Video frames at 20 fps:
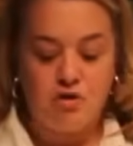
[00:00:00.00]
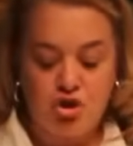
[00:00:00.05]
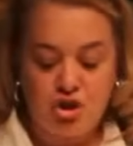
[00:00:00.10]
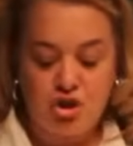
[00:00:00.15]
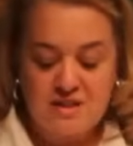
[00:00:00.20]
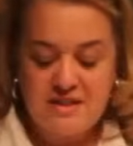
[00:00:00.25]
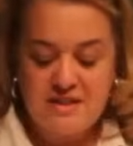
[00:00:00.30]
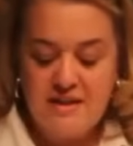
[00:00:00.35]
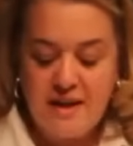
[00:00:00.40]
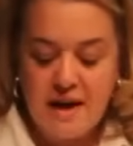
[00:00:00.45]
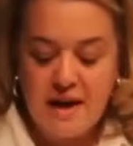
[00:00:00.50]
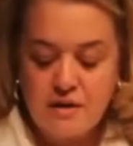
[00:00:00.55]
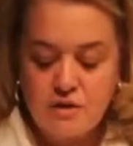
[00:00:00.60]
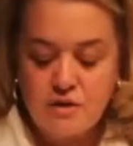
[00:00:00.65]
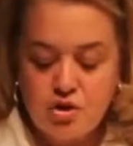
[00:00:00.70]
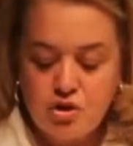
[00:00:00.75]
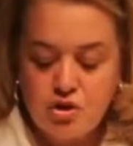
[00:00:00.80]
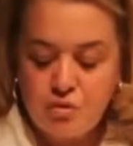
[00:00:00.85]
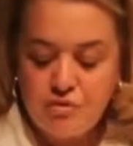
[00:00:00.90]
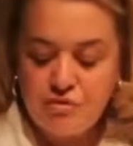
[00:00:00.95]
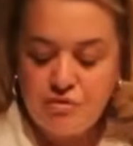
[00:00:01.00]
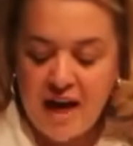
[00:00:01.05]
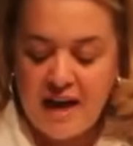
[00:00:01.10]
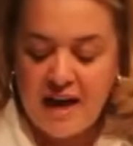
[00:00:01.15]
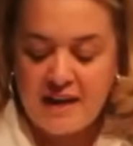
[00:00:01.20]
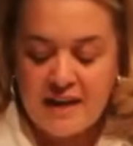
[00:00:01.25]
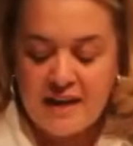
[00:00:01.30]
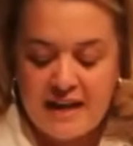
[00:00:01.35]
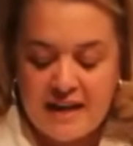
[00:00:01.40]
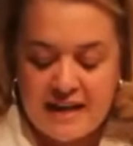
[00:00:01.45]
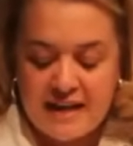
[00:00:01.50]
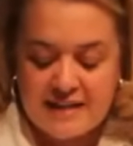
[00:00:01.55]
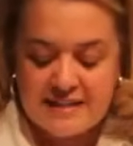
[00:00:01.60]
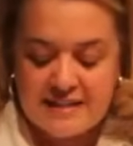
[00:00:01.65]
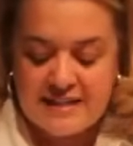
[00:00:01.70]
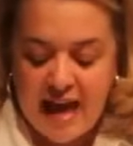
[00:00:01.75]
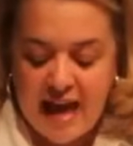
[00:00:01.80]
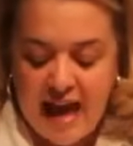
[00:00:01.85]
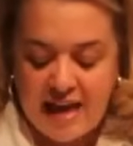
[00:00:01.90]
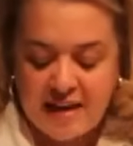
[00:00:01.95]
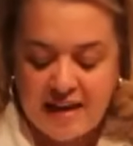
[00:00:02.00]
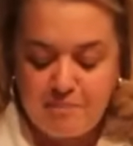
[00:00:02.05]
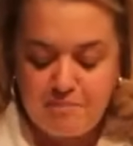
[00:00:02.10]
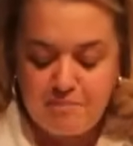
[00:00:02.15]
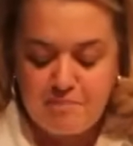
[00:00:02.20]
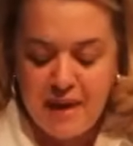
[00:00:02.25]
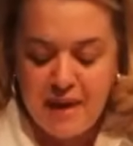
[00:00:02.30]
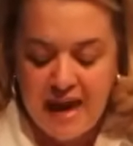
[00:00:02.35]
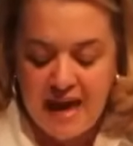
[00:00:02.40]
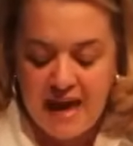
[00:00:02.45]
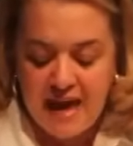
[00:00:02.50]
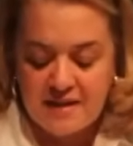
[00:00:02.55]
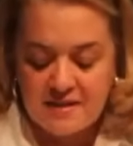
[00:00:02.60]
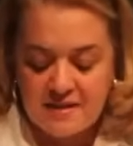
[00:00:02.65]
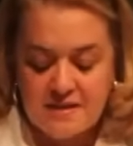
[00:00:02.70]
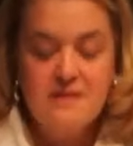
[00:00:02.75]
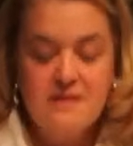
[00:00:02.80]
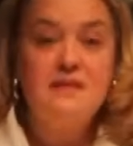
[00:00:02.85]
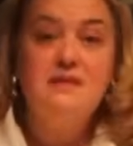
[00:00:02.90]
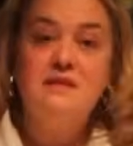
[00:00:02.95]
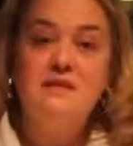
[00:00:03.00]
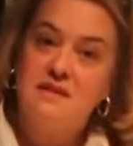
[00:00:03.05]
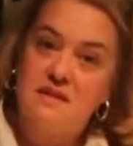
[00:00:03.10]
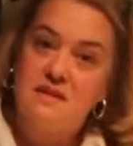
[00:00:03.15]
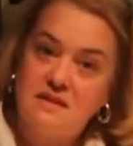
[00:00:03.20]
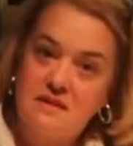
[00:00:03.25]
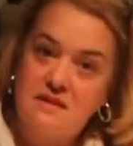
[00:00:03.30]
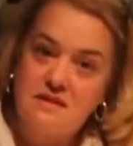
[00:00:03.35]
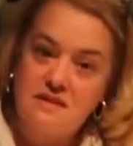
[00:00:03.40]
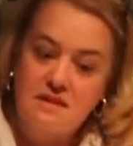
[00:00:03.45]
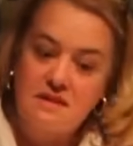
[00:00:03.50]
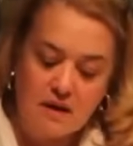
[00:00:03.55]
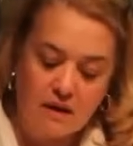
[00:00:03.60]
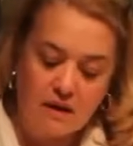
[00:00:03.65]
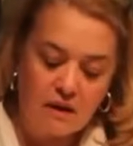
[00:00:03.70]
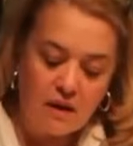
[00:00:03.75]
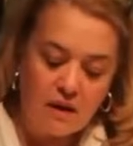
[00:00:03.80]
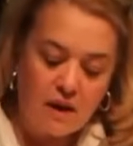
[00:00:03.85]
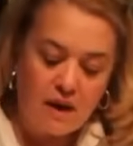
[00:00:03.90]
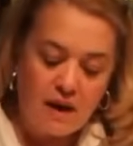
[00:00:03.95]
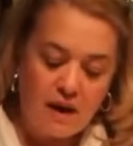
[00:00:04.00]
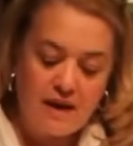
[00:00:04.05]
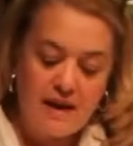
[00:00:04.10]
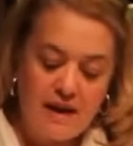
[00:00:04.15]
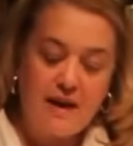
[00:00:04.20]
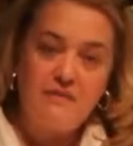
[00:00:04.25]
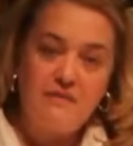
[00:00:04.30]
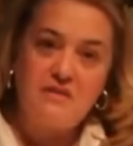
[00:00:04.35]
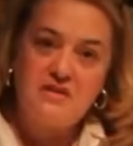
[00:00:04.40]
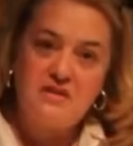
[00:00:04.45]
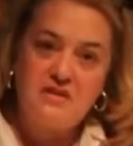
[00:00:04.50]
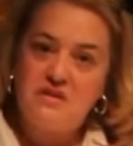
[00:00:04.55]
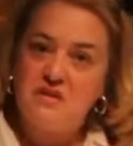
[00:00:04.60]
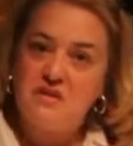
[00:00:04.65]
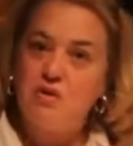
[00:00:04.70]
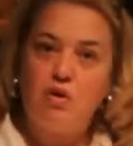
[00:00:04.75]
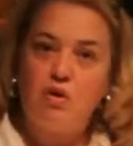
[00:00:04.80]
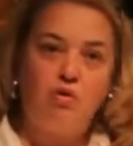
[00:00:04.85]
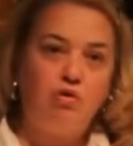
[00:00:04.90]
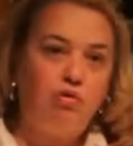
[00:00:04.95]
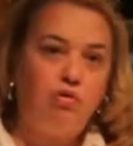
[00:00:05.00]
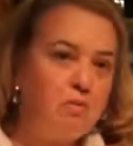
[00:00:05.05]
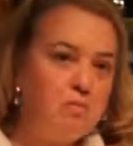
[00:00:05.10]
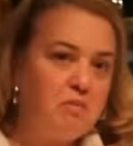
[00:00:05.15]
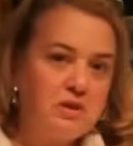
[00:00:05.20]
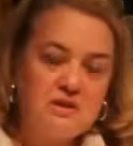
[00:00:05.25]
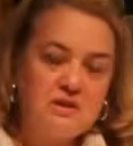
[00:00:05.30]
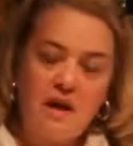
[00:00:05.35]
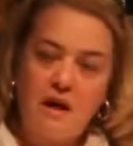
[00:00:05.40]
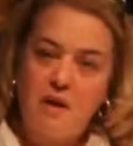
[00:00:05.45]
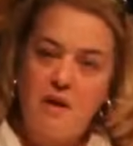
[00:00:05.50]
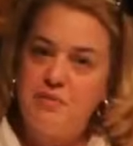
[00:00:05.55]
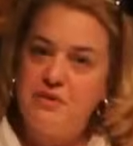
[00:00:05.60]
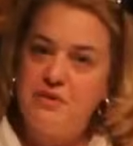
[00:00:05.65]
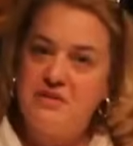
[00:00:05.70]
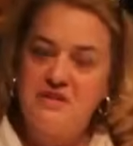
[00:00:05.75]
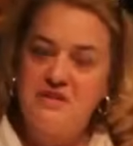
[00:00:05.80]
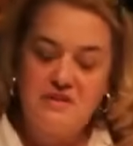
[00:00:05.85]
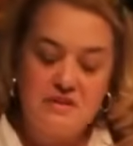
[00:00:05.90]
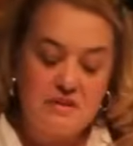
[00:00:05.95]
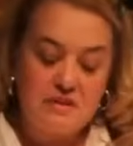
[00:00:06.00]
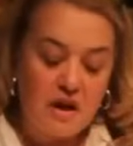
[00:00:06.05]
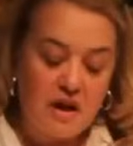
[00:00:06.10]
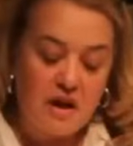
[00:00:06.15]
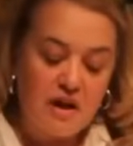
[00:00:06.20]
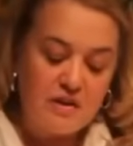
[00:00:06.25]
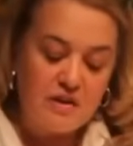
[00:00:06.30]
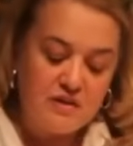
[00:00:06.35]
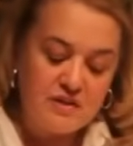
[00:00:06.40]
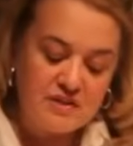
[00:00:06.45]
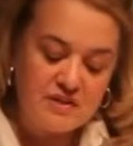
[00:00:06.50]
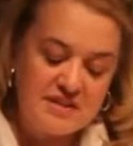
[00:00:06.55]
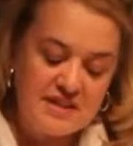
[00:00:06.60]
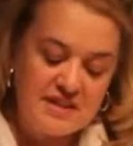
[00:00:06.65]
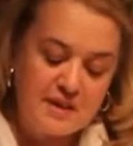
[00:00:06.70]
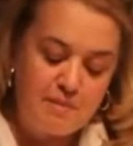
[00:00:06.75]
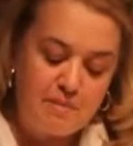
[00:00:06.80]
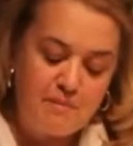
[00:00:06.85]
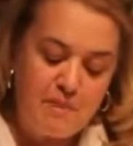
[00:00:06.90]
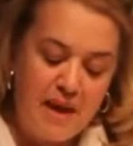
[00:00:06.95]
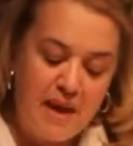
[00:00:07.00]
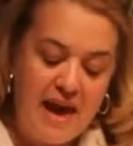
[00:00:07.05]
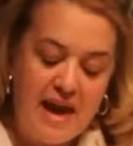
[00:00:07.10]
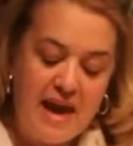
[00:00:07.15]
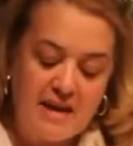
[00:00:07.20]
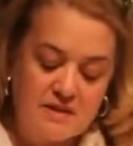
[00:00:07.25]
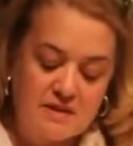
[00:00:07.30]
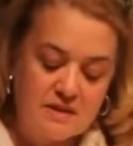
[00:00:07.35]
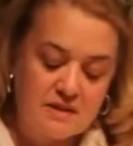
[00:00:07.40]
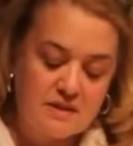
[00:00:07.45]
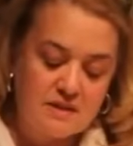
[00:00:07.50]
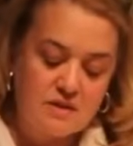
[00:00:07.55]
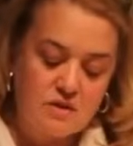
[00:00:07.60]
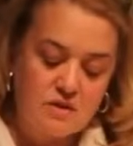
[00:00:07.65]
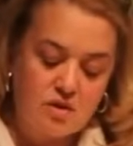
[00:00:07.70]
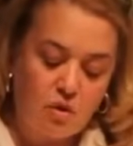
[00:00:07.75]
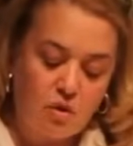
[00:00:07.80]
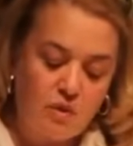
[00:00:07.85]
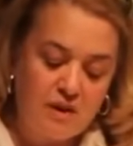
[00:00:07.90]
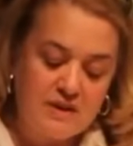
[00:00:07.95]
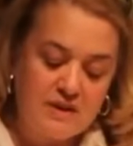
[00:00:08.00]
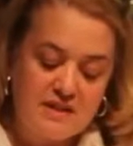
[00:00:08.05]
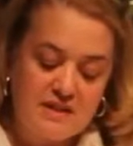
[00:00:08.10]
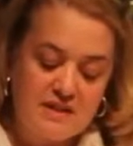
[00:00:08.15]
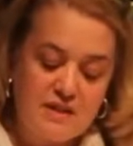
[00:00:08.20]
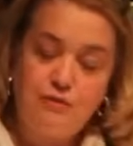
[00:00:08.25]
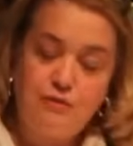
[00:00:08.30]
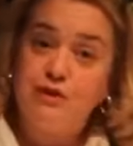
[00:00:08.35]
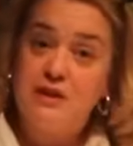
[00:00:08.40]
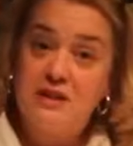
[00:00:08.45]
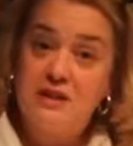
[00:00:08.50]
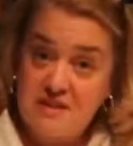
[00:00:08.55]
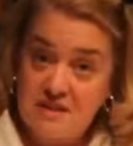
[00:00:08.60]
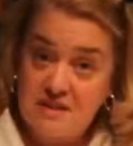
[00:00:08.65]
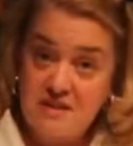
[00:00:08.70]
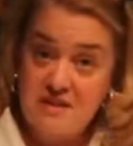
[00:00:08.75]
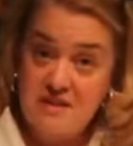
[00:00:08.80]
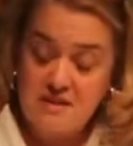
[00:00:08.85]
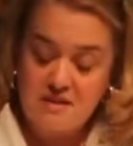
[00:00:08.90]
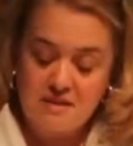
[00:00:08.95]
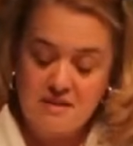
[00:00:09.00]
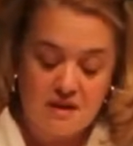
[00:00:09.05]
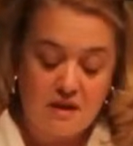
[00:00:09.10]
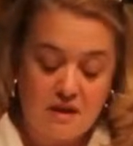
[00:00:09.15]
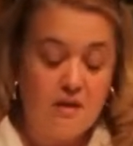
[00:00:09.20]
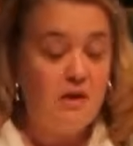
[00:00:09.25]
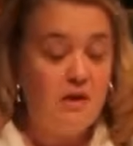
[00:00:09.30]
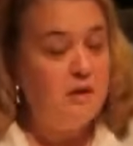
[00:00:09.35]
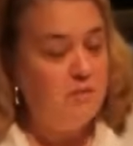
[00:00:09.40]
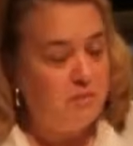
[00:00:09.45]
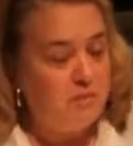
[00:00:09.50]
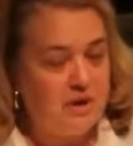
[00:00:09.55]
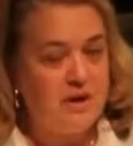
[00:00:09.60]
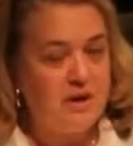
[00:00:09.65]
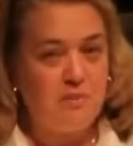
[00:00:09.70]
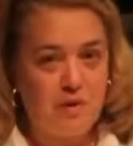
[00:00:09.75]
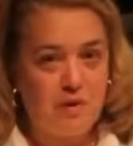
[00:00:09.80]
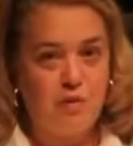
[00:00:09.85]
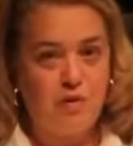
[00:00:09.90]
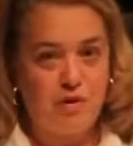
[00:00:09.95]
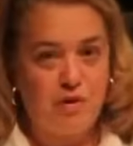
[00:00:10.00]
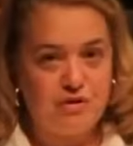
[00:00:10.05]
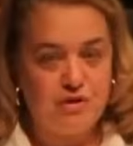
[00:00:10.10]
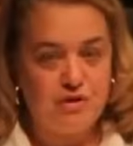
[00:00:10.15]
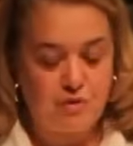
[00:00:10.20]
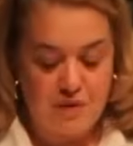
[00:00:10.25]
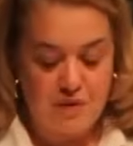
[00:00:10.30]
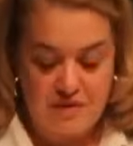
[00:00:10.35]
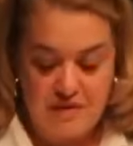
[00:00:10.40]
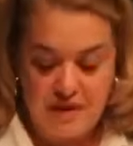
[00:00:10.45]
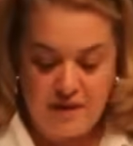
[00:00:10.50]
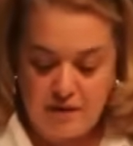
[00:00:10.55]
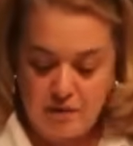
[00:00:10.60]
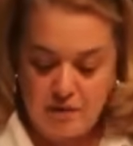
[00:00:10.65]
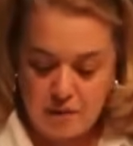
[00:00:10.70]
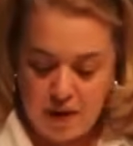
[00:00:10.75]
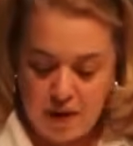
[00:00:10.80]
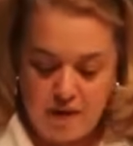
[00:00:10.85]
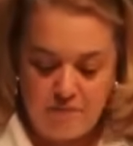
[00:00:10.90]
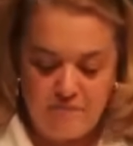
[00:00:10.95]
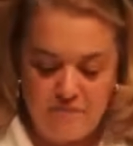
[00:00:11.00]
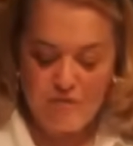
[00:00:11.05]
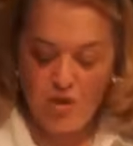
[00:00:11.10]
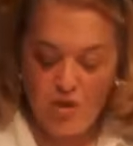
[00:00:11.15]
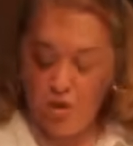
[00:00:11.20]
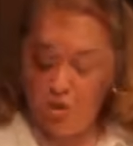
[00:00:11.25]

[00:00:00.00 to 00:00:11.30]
just get it so that it's at a paste consistency. Again, this isn't crumbled up, this is at a paste, so it's a different consistency, but it'll be worth doing that, okay?